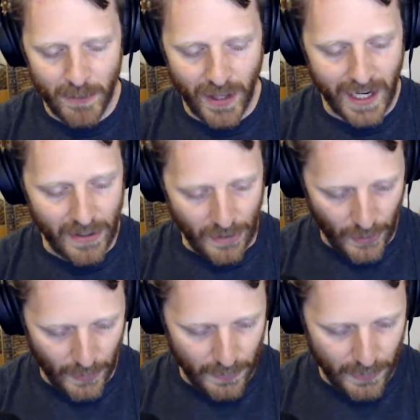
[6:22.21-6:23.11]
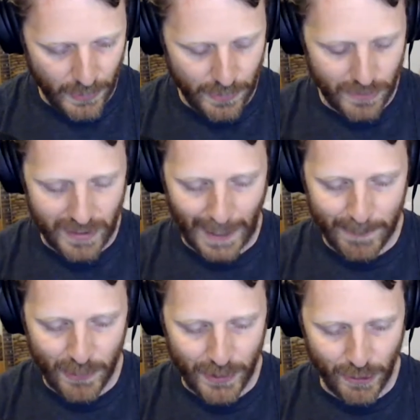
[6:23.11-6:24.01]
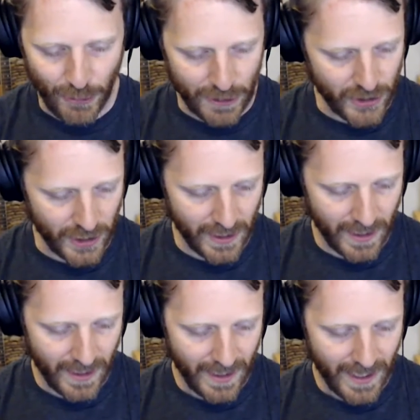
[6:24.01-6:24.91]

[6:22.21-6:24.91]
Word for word: people that I know who just absolutely crush it,